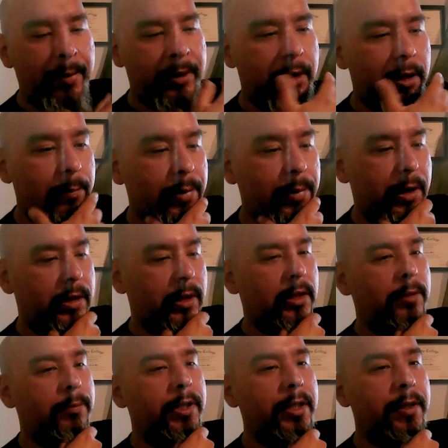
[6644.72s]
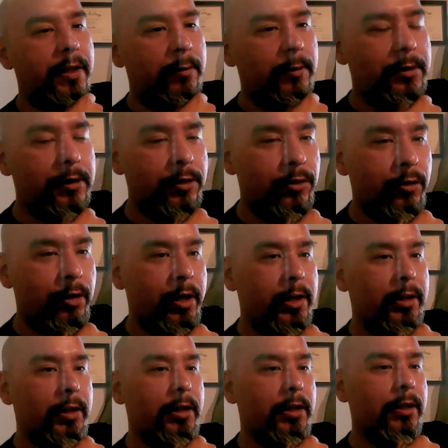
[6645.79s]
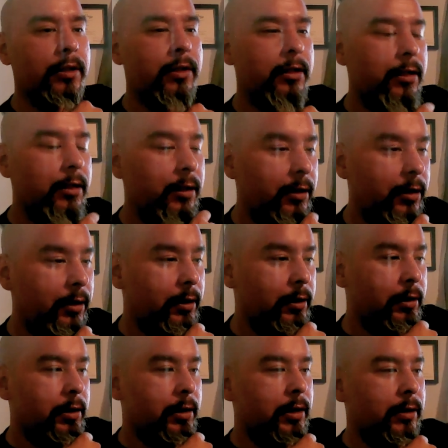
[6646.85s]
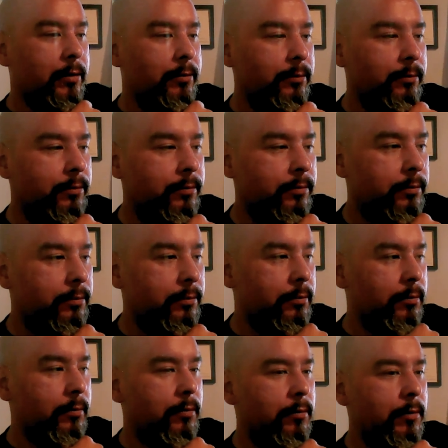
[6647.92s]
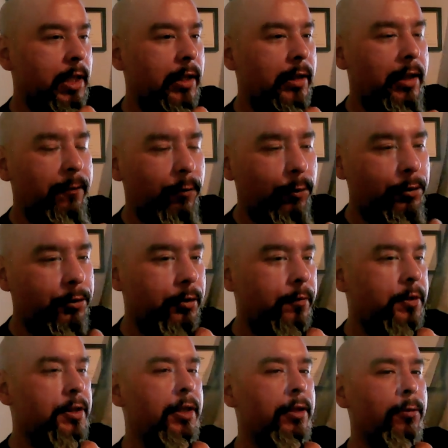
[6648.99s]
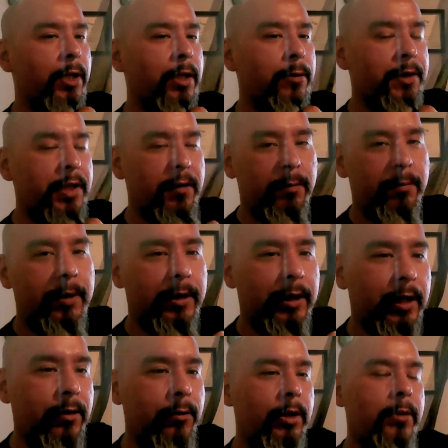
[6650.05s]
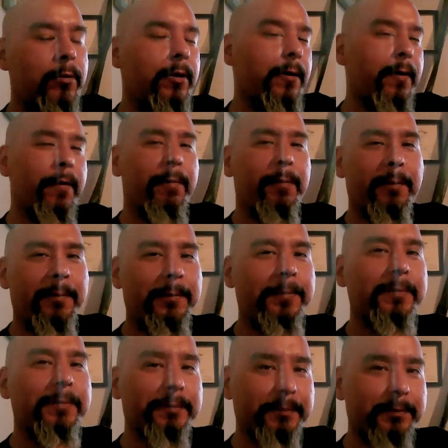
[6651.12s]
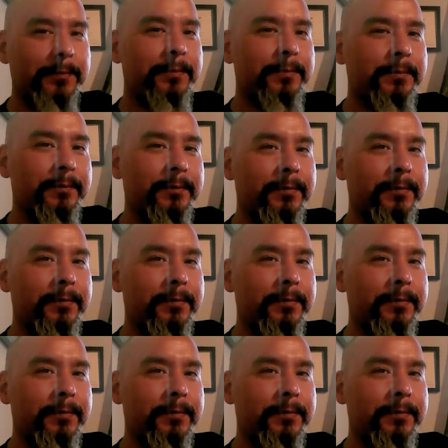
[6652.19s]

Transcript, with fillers: happy to help anybody that wants to try and uh, um, not let Forest Service get away with it and get away with.